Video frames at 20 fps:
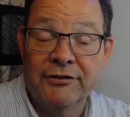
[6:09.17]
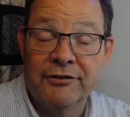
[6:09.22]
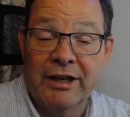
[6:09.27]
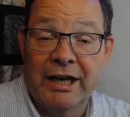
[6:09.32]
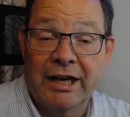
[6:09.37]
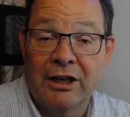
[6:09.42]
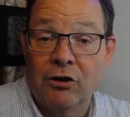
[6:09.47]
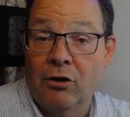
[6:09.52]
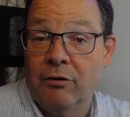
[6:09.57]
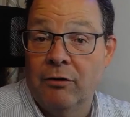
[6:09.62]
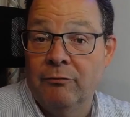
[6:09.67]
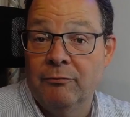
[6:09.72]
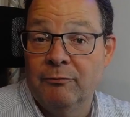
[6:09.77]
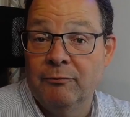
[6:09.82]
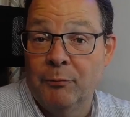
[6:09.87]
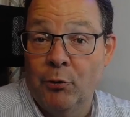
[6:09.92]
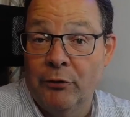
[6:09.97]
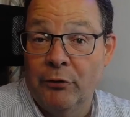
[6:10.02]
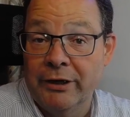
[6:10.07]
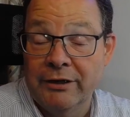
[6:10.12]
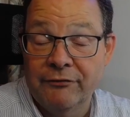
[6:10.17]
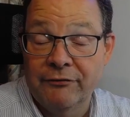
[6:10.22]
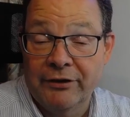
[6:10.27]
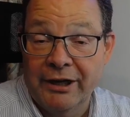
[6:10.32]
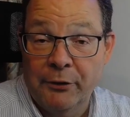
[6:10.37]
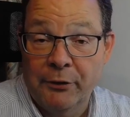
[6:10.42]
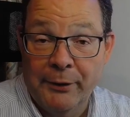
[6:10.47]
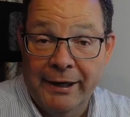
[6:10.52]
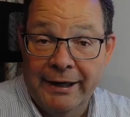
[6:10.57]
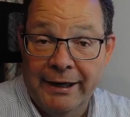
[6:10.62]
and got boring very
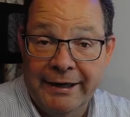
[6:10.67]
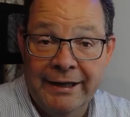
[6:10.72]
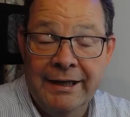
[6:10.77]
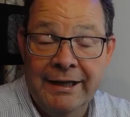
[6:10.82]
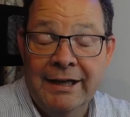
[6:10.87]
quickly.